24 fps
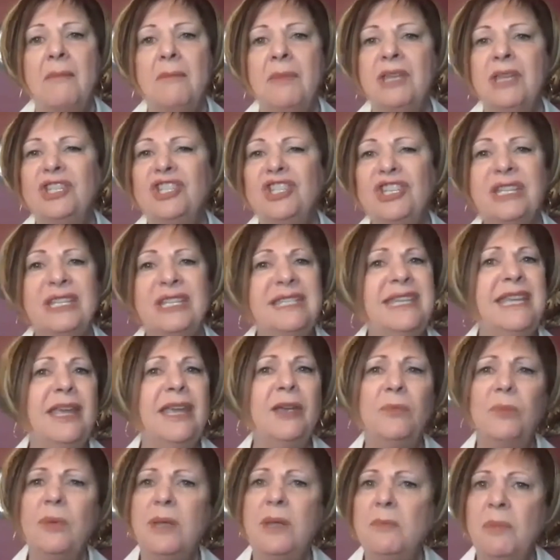just
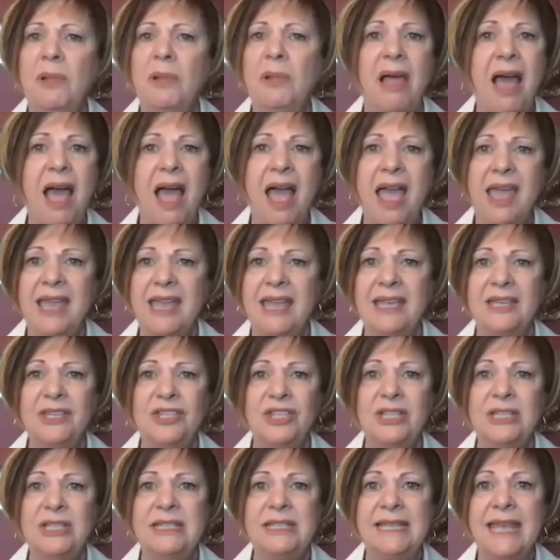hit reply and
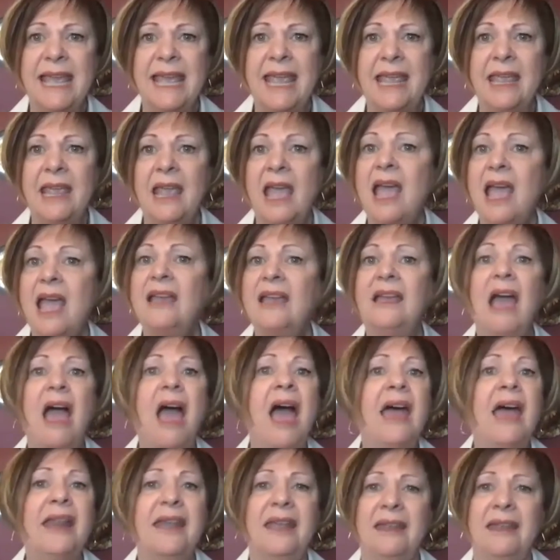just say,
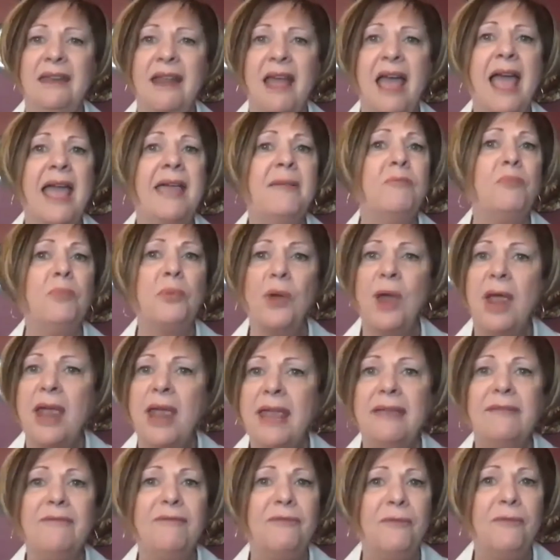got it, I'm
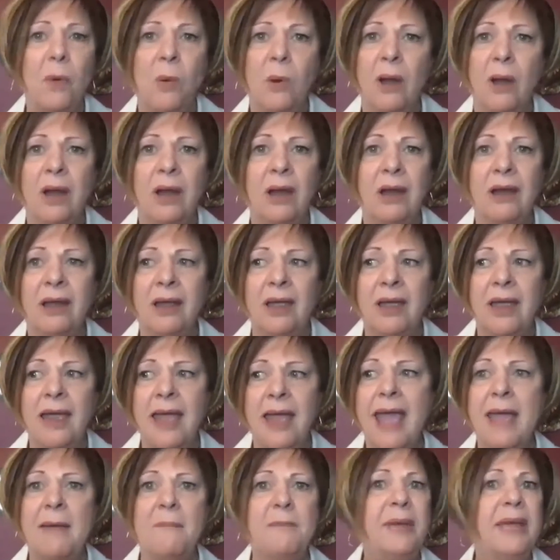praying for,
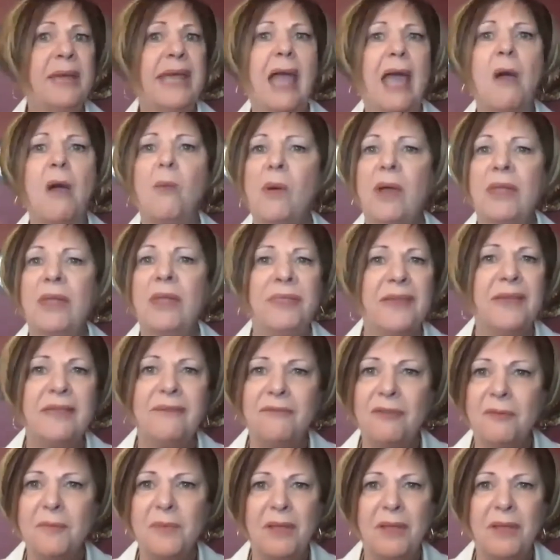and pick out one thing
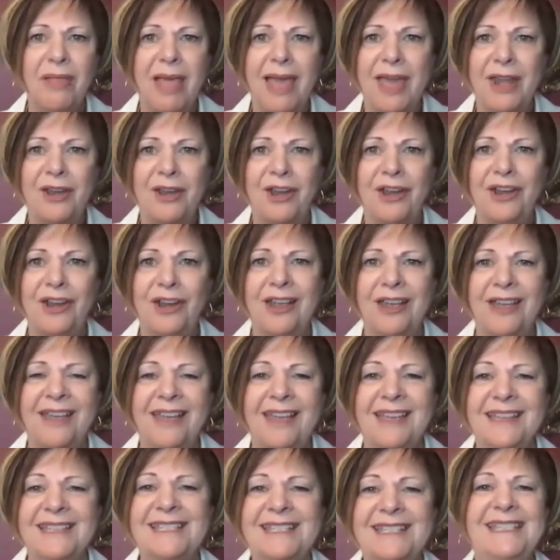from the letter
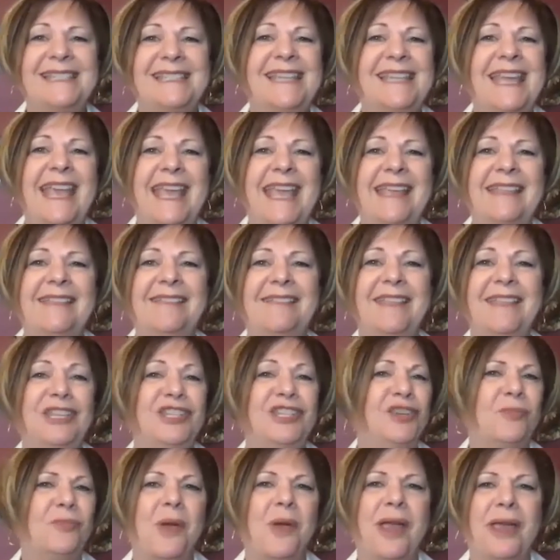to say that
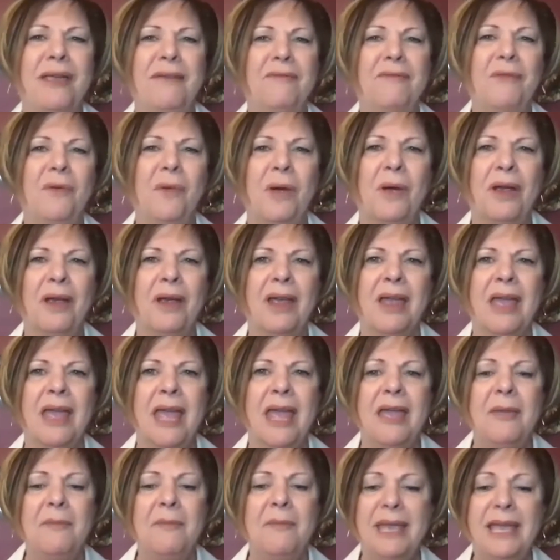you're praying for.
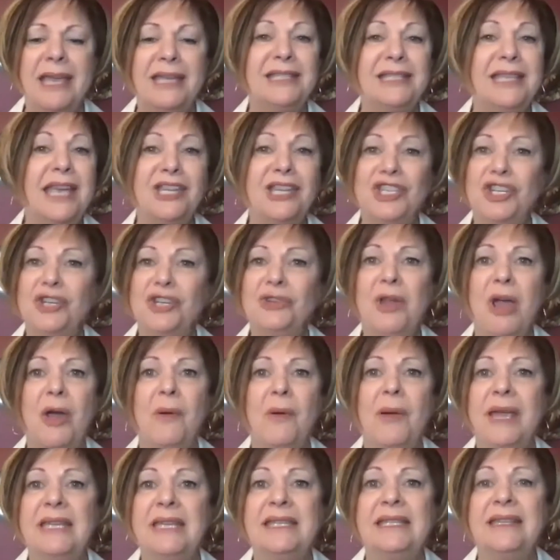Because as you
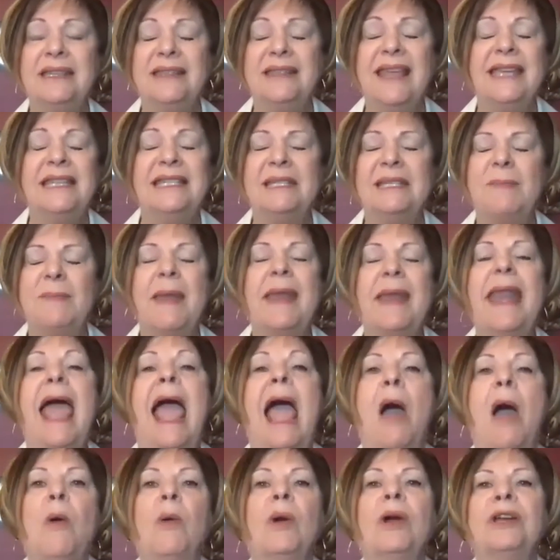know, they spend
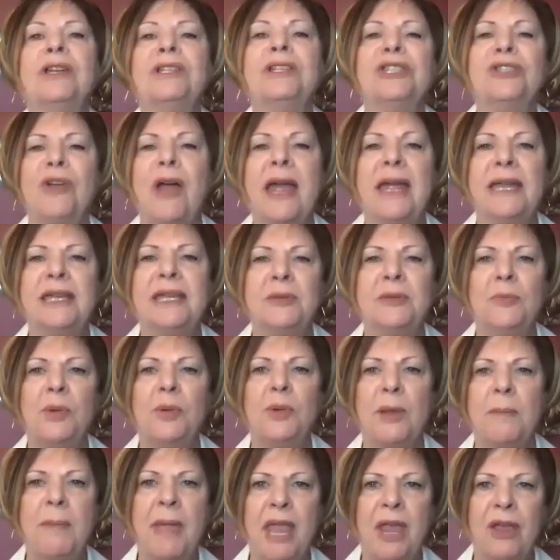hours trying to
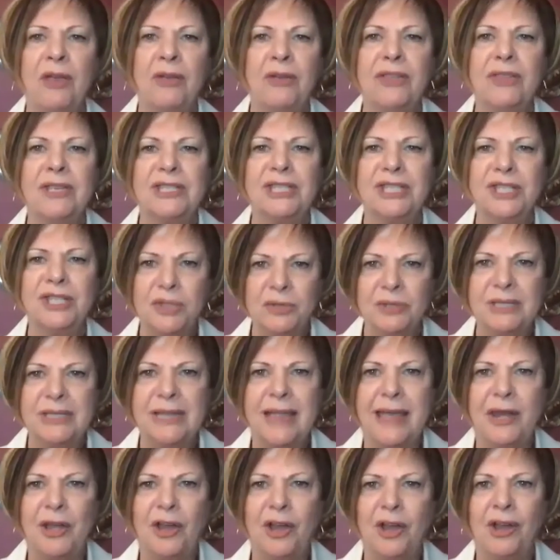prepare this
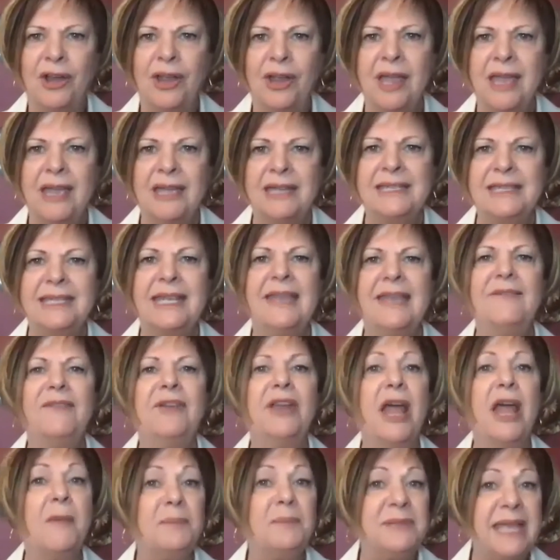newsletter to give an
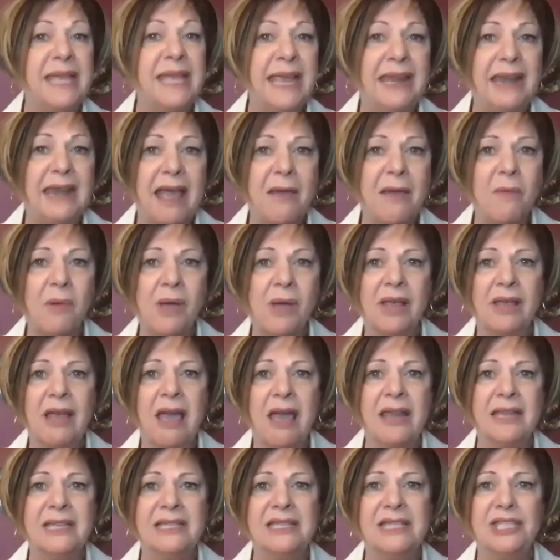update on what
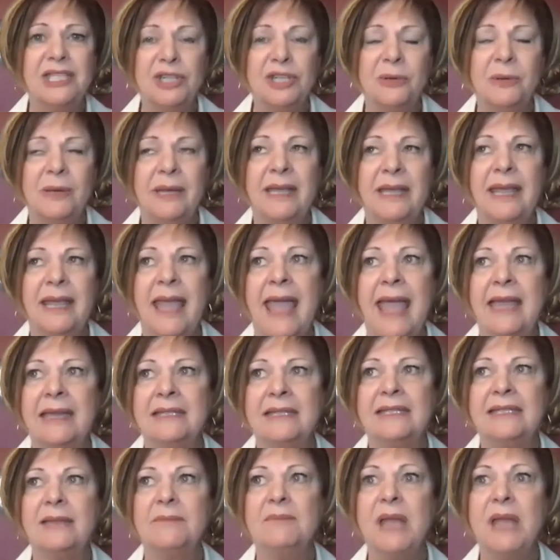God is doing. And
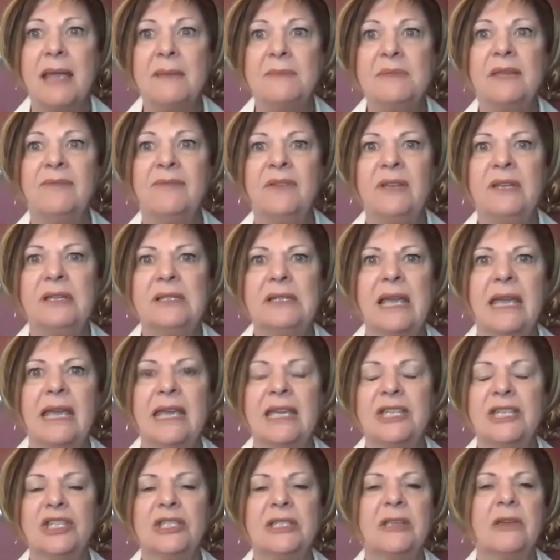sometimes it feels like
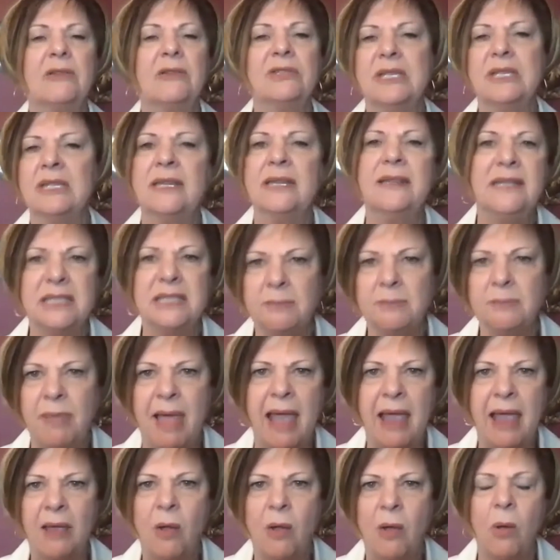it just goes into this
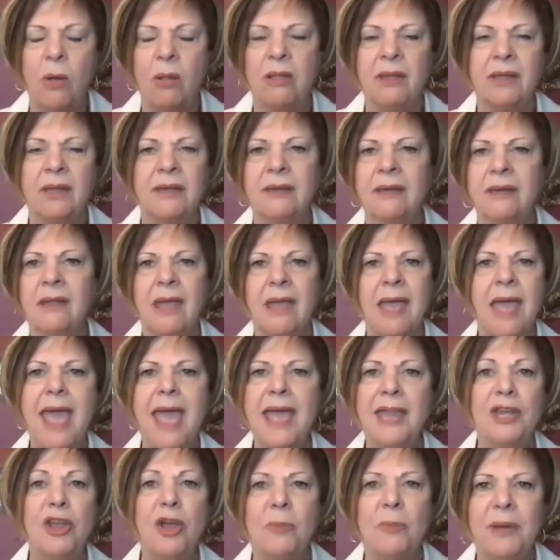black hole and
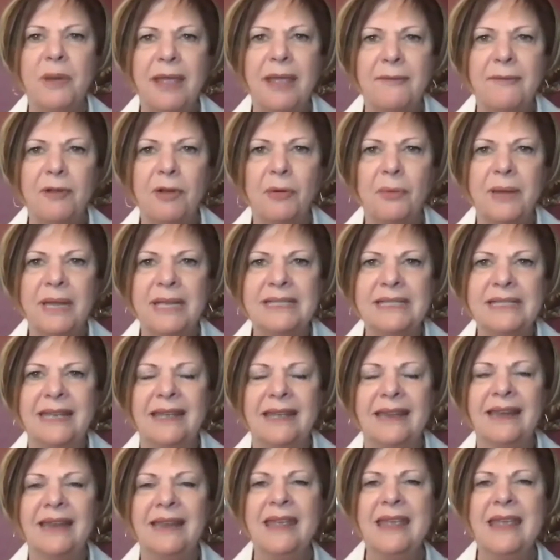nobody ever reads
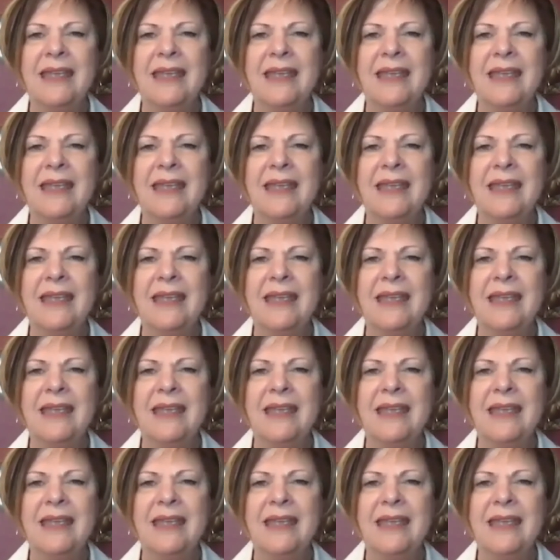it.